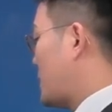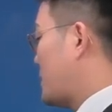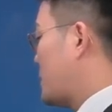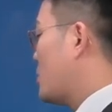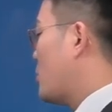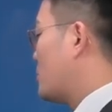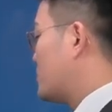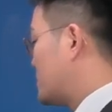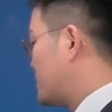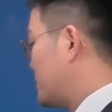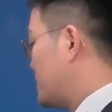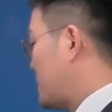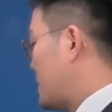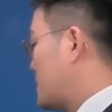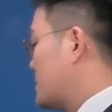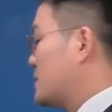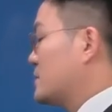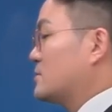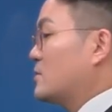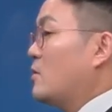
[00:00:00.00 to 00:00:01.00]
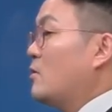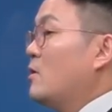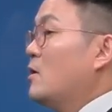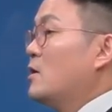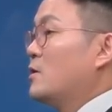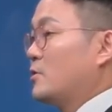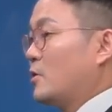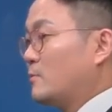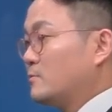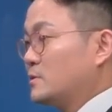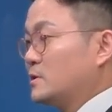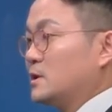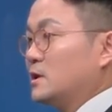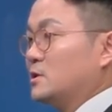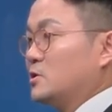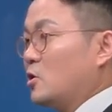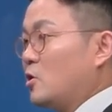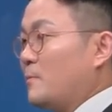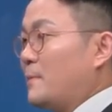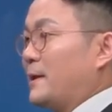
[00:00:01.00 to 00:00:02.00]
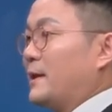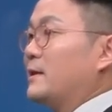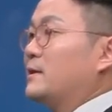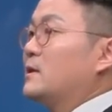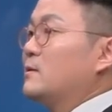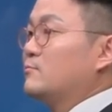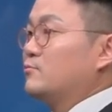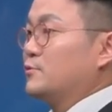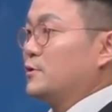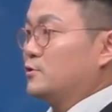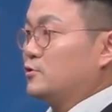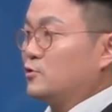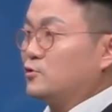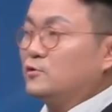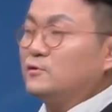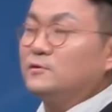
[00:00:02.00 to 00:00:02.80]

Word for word: inevitably leading to swelling.